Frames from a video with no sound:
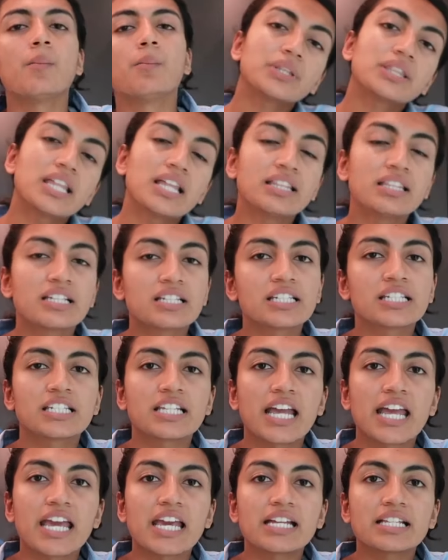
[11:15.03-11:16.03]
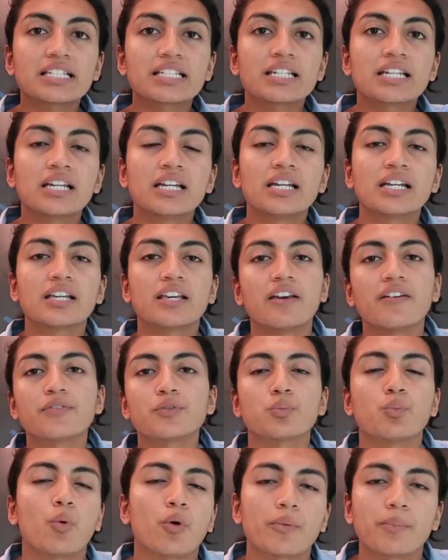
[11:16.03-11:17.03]
but then the state
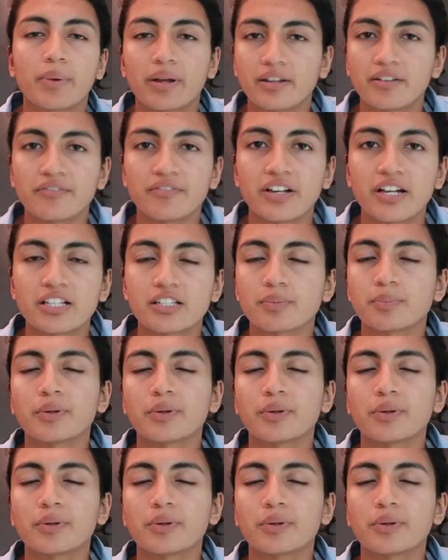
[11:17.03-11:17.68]
gives more benefits.